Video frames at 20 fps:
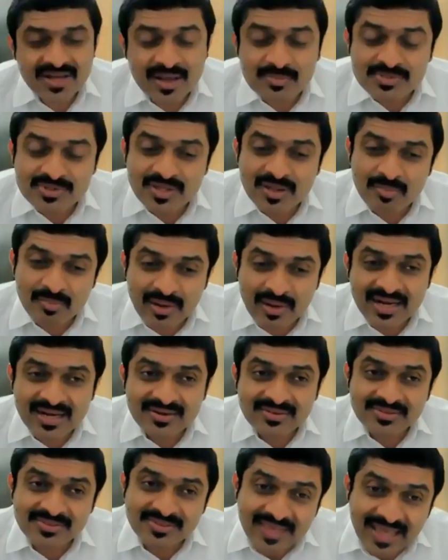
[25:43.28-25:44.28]
comes the
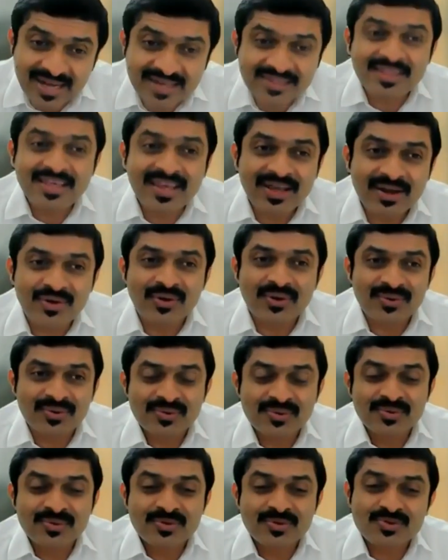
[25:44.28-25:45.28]
mind, then the ego.
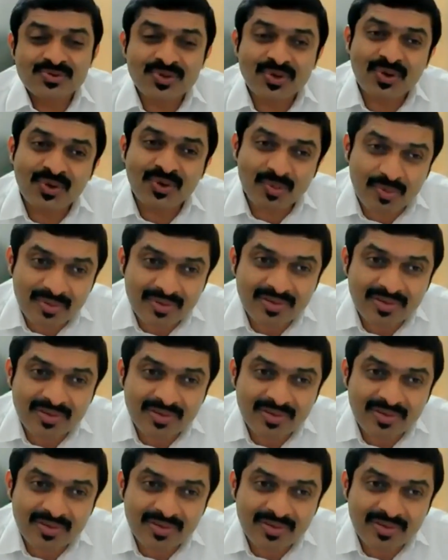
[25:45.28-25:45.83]
So